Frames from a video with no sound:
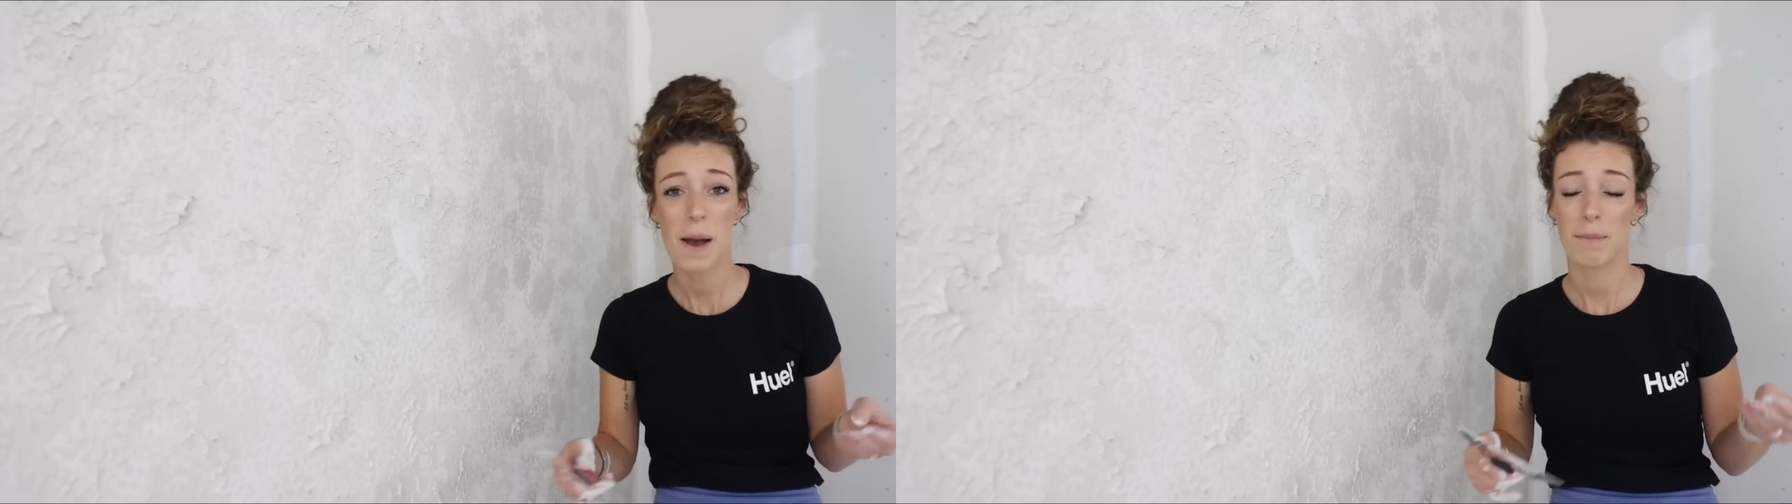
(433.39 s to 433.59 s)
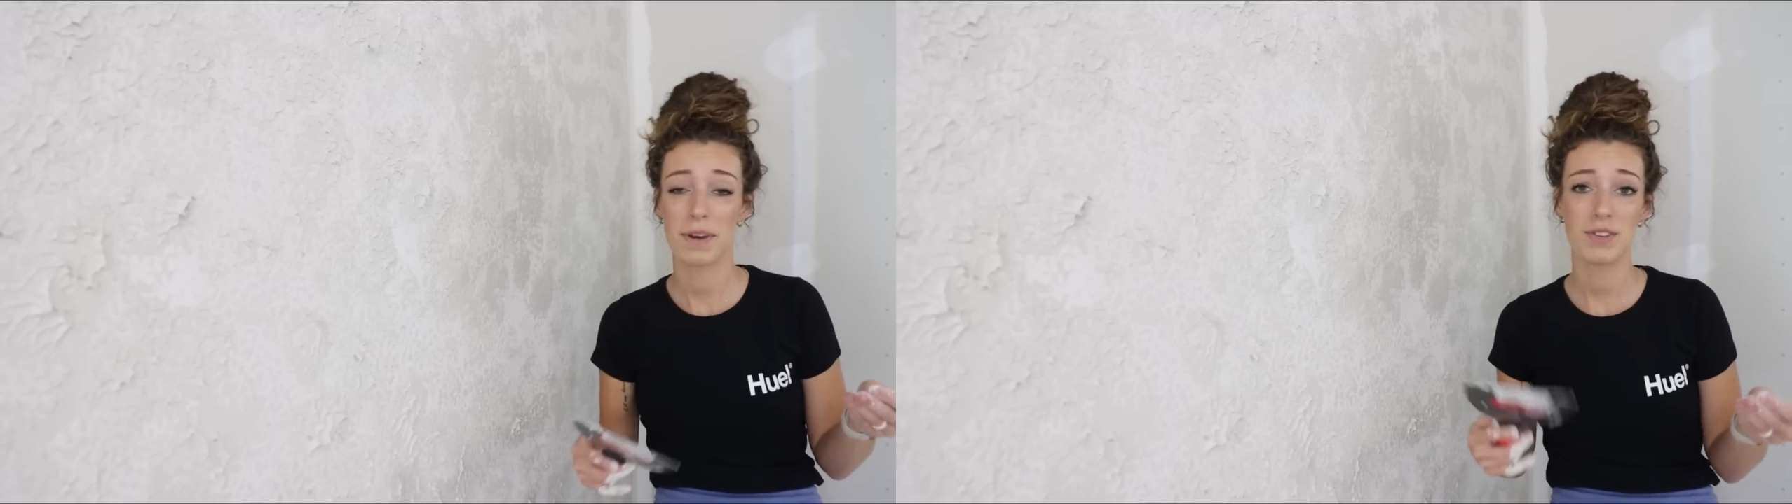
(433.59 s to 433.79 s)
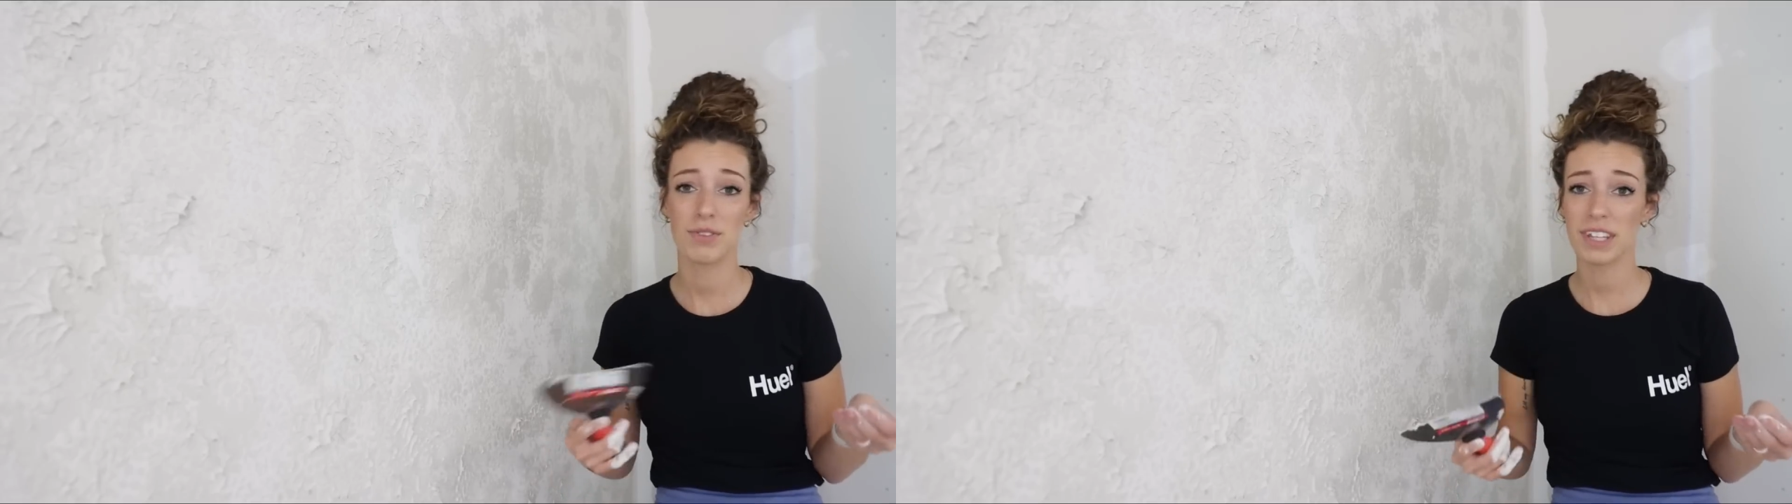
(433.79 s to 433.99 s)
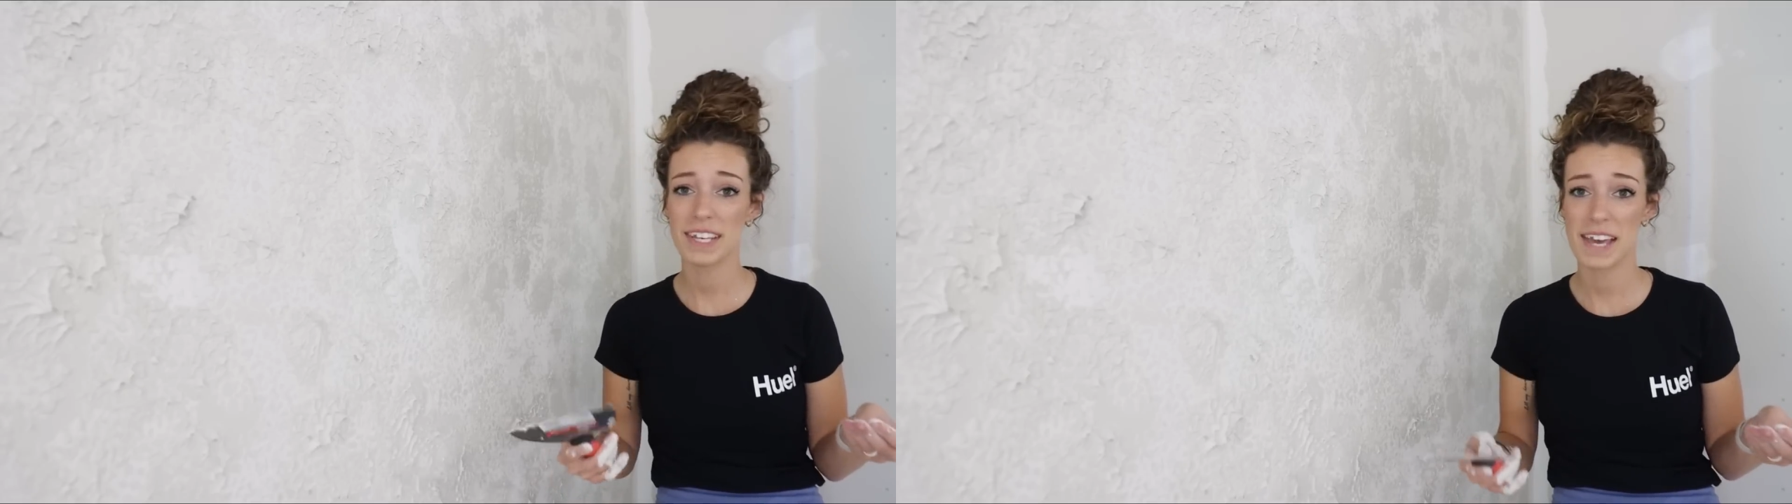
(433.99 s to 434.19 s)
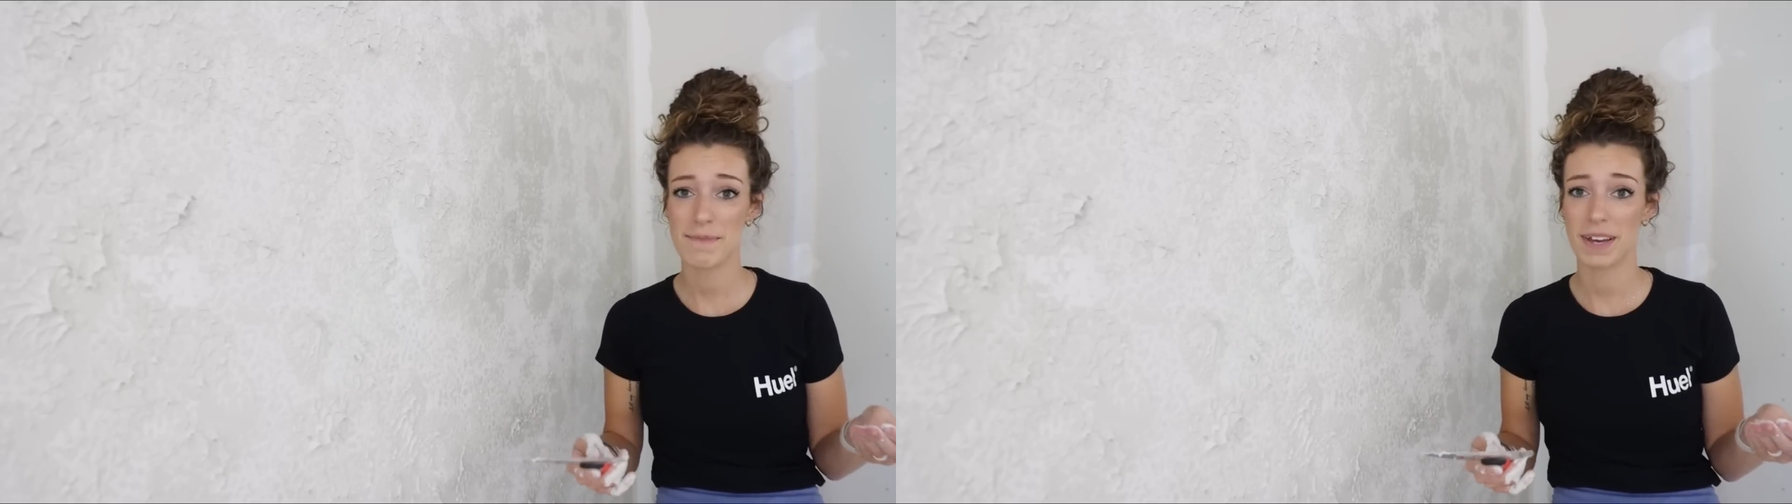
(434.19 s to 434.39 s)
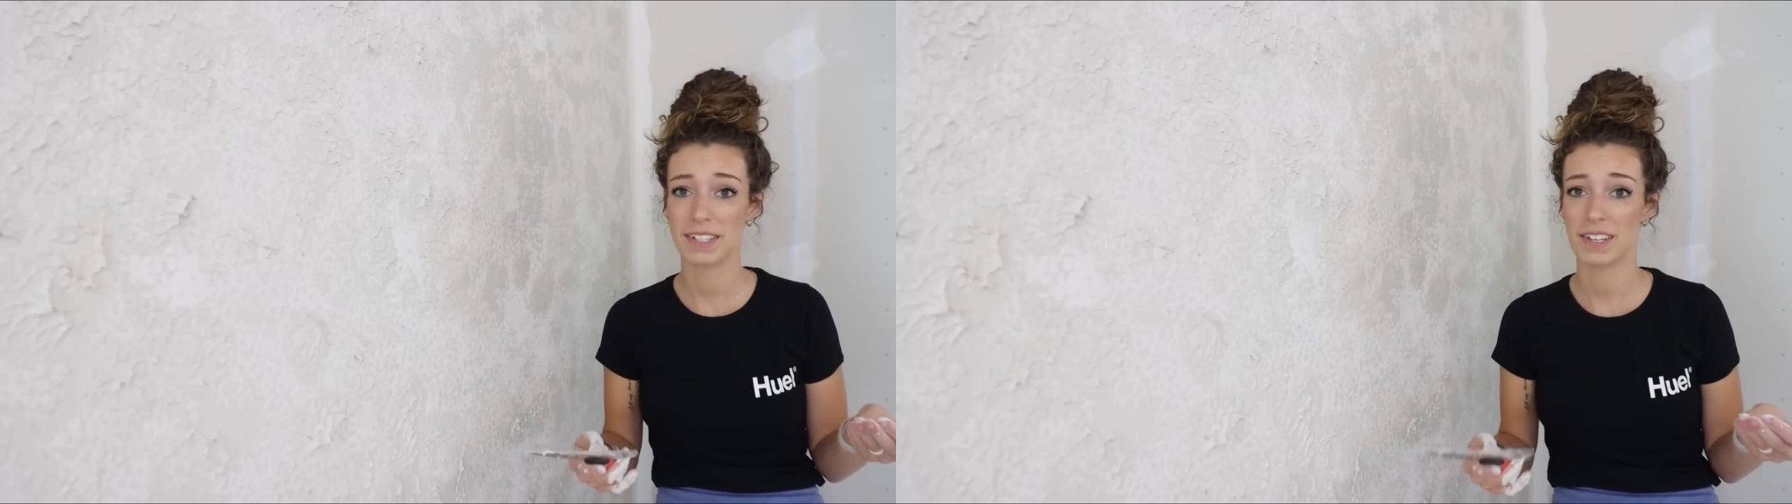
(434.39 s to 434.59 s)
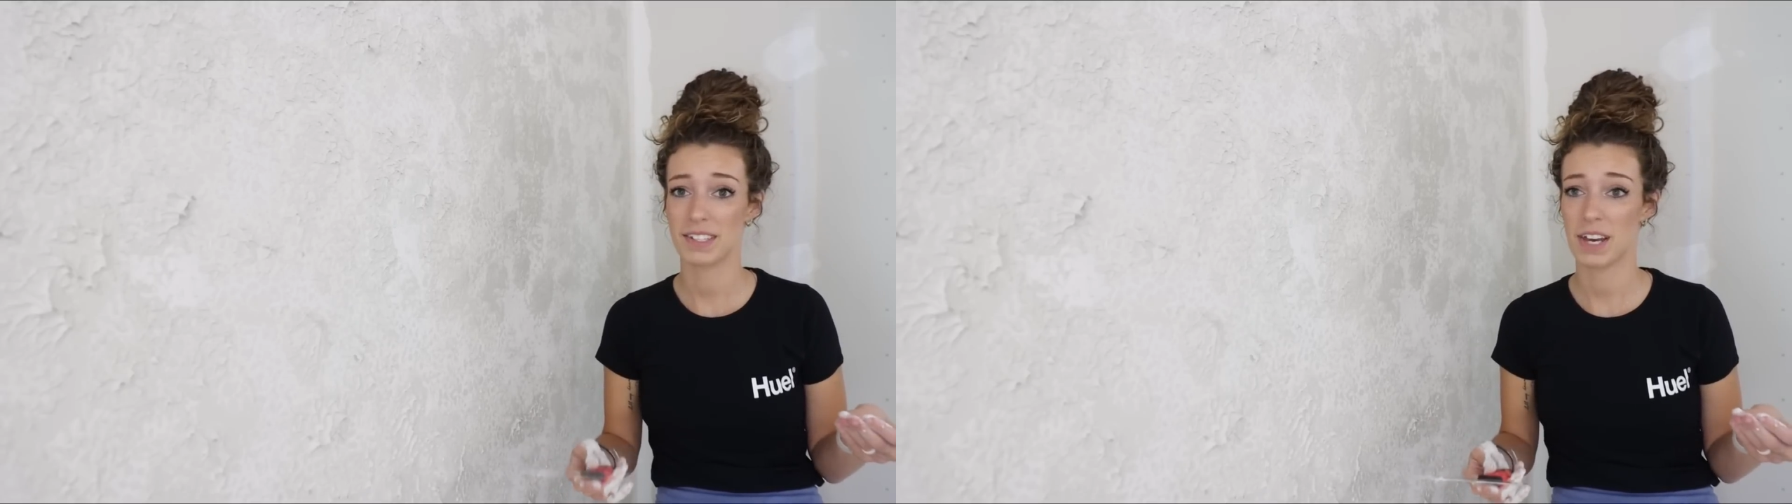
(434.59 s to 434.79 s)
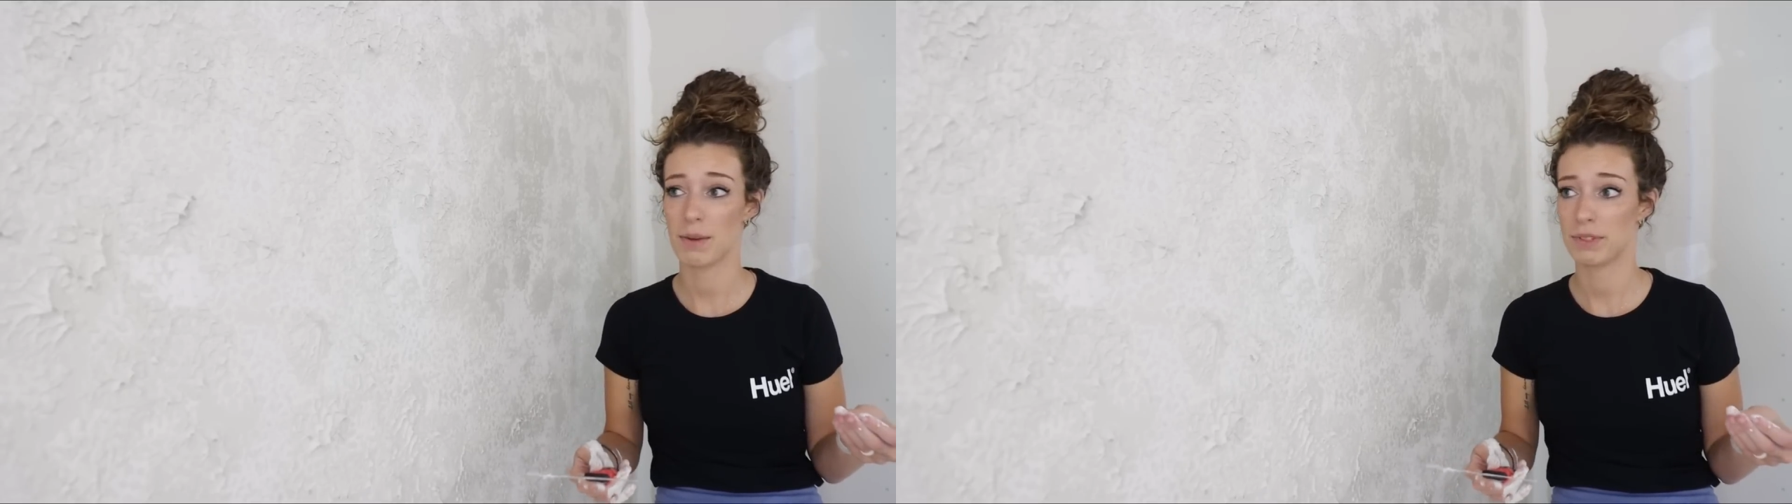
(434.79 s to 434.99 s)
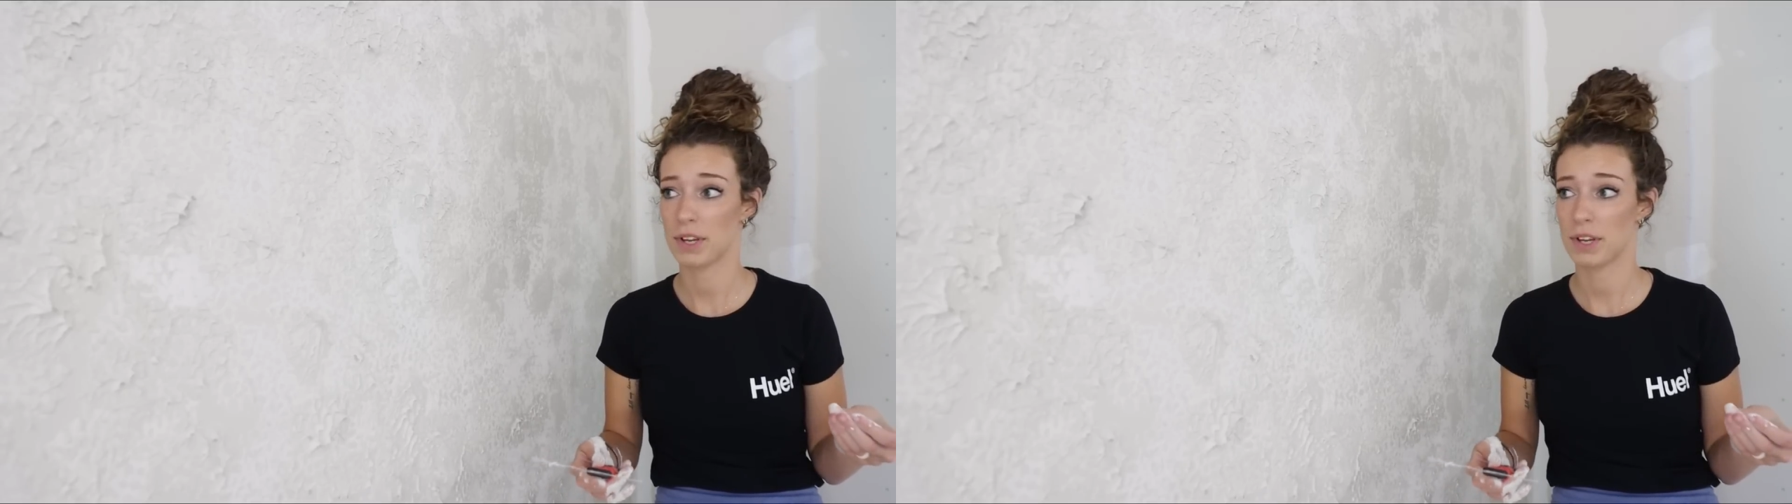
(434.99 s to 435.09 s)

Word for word: but you really can't mess this up.